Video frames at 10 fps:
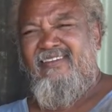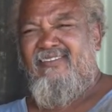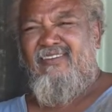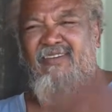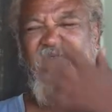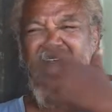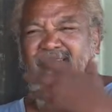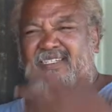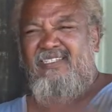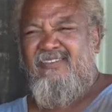So everyone
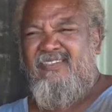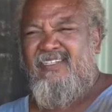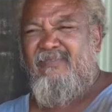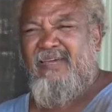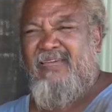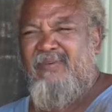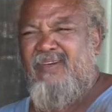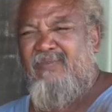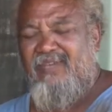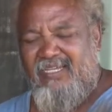was just using the paper,
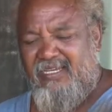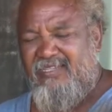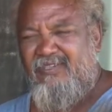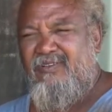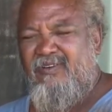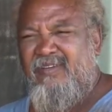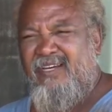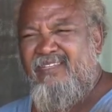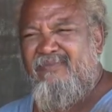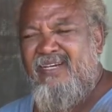and we only had two of the
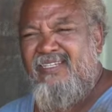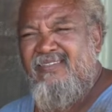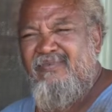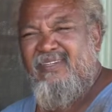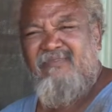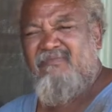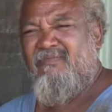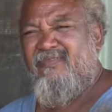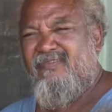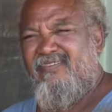other masks, but
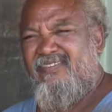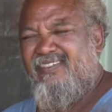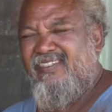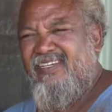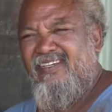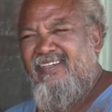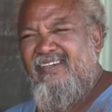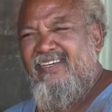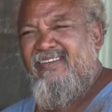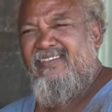
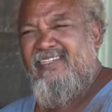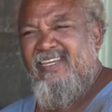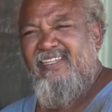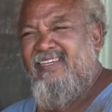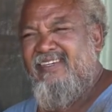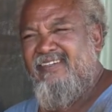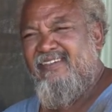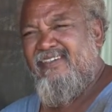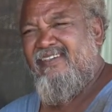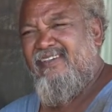it was nothing.
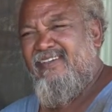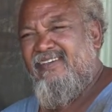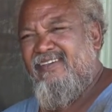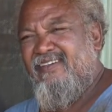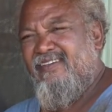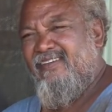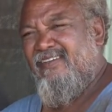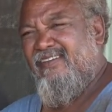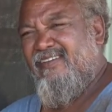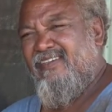
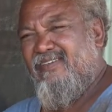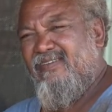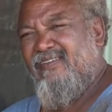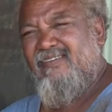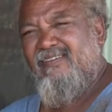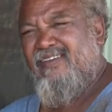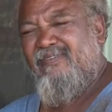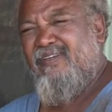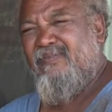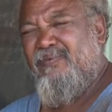Just that
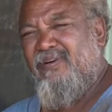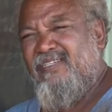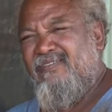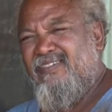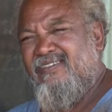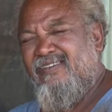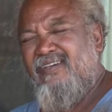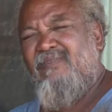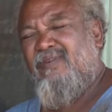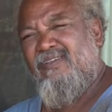much poisonous. And
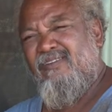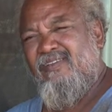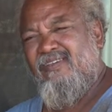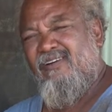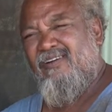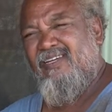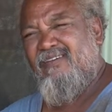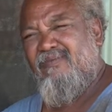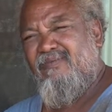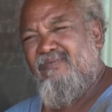I went to the doctor
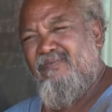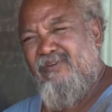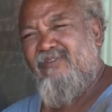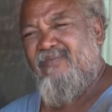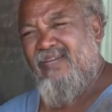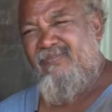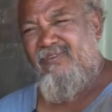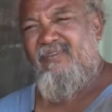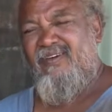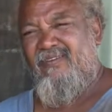and broom now
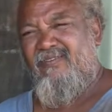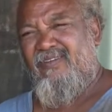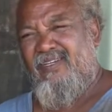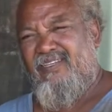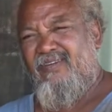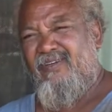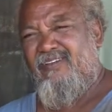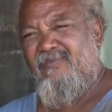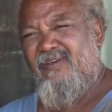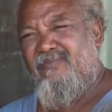for when the thing went
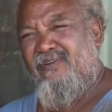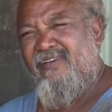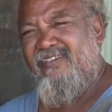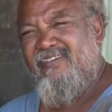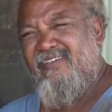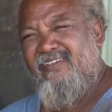on my balls.